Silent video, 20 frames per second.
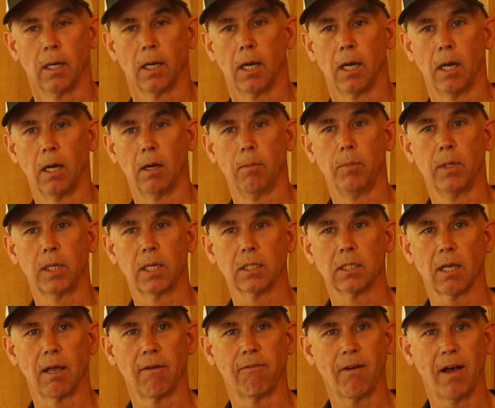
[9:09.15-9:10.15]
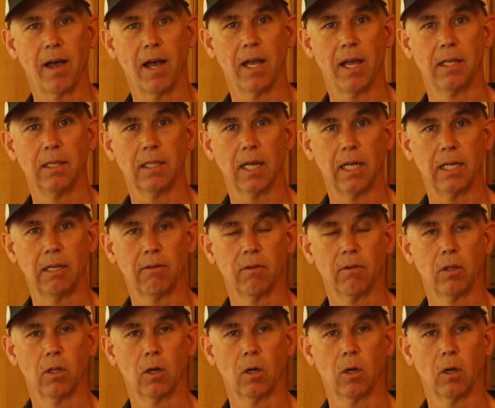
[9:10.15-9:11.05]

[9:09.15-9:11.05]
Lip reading: because I find that even